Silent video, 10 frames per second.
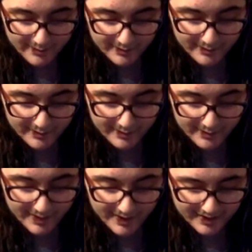in
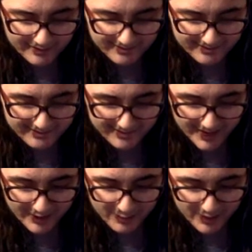like 100%.
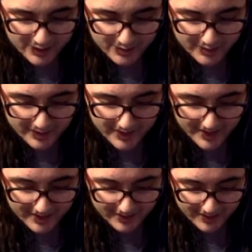
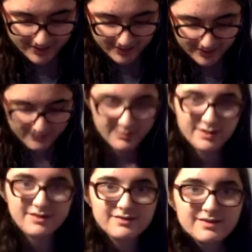Like, what?
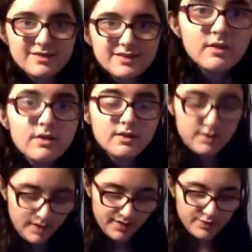Okay, so at the
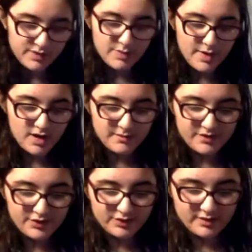bottom of the screen,
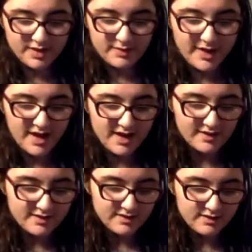it has
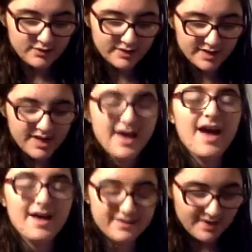screen. It has like
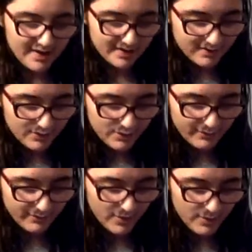a little
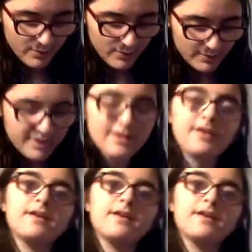phone, um,